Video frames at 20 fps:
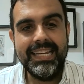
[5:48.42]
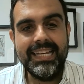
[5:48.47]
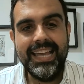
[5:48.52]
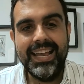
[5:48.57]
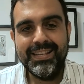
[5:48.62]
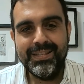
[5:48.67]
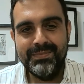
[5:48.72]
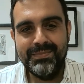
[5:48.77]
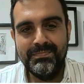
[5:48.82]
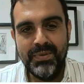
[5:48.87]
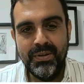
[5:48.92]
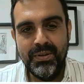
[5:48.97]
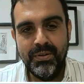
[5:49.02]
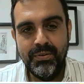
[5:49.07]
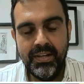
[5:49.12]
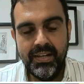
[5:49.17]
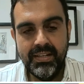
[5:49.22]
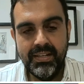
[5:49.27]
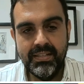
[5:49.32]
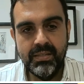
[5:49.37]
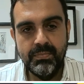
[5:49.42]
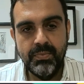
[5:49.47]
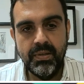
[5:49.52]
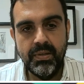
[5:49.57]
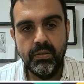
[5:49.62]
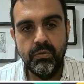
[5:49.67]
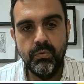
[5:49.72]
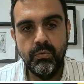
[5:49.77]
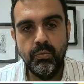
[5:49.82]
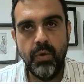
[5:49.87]
experience but
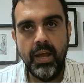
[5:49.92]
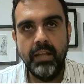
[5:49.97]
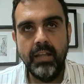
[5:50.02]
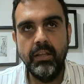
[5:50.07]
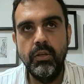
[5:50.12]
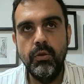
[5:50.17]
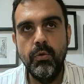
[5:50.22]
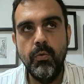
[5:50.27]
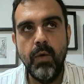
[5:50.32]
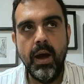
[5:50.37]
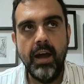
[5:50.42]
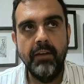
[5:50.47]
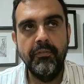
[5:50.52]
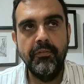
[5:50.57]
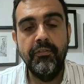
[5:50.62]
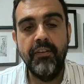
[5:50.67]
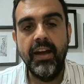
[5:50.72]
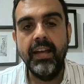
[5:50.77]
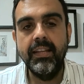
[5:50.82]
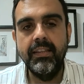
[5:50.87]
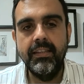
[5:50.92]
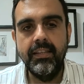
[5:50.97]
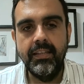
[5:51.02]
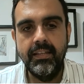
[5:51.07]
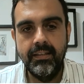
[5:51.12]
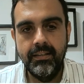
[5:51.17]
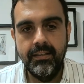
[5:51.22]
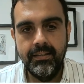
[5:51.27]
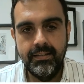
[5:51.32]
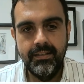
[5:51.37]
when you are
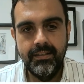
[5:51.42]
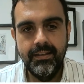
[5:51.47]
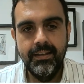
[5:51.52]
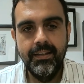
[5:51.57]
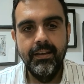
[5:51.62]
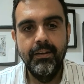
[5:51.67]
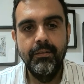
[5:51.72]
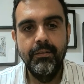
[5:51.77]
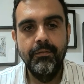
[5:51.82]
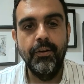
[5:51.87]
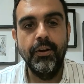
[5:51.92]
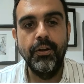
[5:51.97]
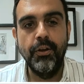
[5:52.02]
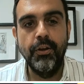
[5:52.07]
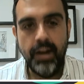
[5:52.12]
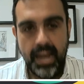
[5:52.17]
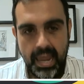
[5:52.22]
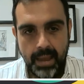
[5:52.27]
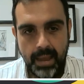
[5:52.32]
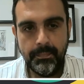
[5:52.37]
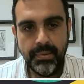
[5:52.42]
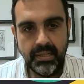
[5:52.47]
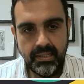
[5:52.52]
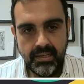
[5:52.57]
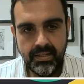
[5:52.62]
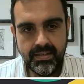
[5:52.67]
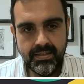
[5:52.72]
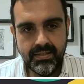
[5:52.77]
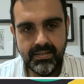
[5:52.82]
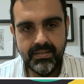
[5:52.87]
fighting for your
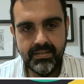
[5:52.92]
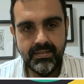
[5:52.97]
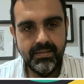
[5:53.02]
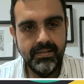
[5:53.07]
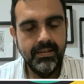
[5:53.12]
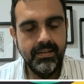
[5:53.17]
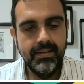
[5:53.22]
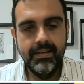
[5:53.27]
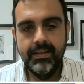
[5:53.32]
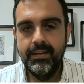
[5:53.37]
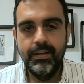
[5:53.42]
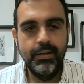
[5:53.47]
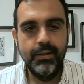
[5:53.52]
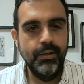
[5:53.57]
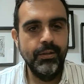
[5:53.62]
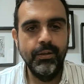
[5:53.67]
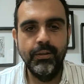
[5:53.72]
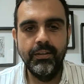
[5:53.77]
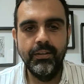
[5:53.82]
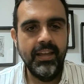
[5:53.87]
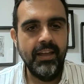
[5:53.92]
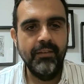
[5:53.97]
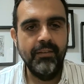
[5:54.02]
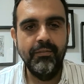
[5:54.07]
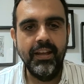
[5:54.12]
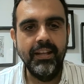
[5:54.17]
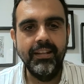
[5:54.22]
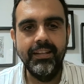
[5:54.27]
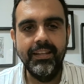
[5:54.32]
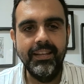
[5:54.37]
happiness you don't have
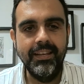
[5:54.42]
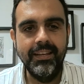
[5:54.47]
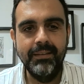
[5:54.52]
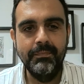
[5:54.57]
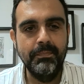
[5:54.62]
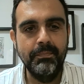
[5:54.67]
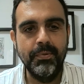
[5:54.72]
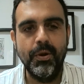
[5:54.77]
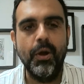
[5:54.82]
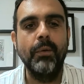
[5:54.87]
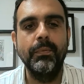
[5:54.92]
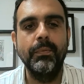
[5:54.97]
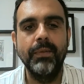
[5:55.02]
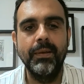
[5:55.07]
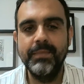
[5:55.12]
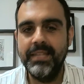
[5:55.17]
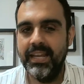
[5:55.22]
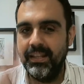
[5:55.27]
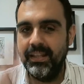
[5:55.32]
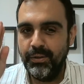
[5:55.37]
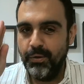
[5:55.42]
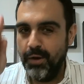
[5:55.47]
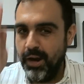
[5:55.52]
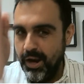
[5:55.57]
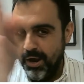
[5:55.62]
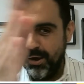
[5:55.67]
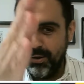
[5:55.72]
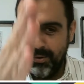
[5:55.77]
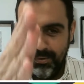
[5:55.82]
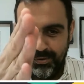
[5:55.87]
any problems and you
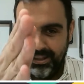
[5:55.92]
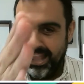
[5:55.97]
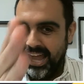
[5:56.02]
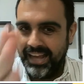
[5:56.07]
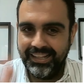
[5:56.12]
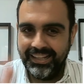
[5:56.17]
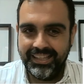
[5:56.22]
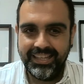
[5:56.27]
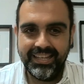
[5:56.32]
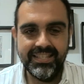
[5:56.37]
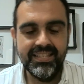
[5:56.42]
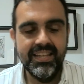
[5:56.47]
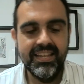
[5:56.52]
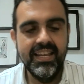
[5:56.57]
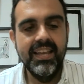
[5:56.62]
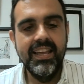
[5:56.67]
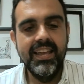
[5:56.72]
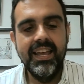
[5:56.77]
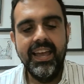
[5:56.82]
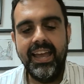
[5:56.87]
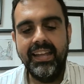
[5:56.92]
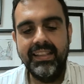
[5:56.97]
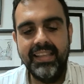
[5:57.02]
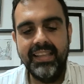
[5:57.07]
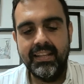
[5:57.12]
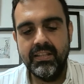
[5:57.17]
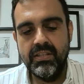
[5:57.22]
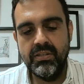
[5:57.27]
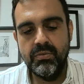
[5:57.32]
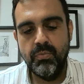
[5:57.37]
go like this and
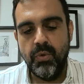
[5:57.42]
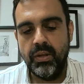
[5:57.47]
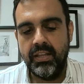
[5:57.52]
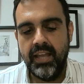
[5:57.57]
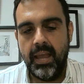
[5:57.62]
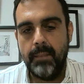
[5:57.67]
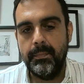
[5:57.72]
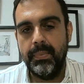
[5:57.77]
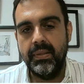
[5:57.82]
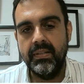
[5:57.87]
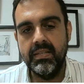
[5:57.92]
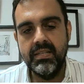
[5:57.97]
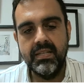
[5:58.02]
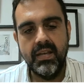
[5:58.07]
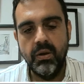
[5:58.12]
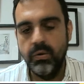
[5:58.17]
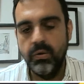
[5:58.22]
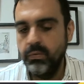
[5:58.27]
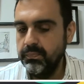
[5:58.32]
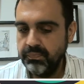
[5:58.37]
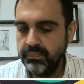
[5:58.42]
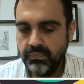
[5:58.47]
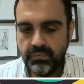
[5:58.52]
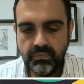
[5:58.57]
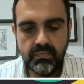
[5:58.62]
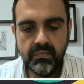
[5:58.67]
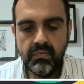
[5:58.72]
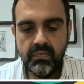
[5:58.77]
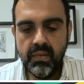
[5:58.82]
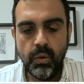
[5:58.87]
that's what happened so
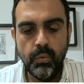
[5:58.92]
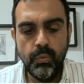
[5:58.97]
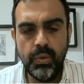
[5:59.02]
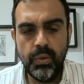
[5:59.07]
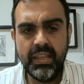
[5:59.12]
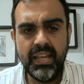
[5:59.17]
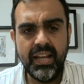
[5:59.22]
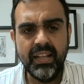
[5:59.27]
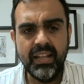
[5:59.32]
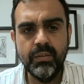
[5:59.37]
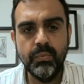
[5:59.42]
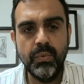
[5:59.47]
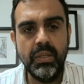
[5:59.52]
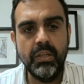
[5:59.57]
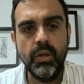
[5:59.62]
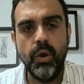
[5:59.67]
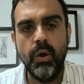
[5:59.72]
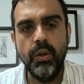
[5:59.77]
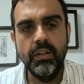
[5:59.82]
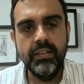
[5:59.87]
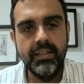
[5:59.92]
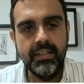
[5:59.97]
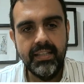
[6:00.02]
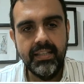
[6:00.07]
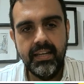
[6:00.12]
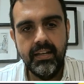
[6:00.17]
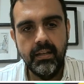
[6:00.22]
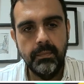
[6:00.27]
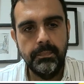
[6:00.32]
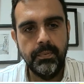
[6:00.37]
we dealt with all the
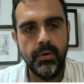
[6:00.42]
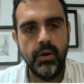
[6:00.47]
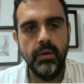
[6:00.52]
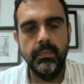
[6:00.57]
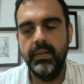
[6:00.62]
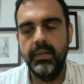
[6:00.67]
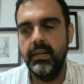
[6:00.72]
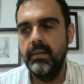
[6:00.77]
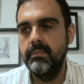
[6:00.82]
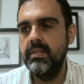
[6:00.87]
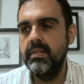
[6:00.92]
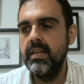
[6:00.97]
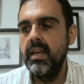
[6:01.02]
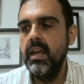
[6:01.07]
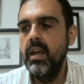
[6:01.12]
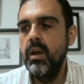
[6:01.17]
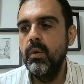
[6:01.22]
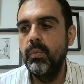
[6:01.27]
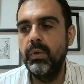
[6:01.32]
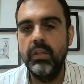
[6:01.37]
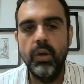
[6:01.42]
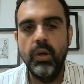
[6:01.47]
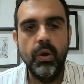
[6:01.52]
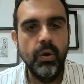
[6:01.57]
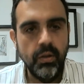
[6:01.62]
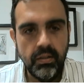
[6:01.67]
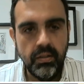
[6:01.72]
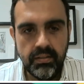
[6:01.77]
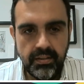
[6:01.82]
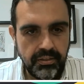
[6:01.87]
legal problems with
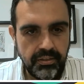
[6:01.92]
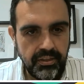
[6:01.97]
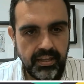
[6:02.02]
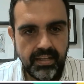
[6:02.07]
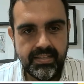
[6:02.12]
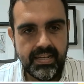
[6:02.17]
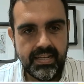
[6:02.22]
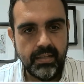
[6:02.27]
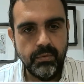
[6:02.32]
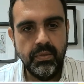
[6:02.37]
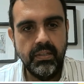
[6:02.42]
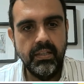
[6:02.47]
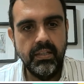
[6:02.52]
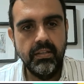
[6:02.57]
all the things that we need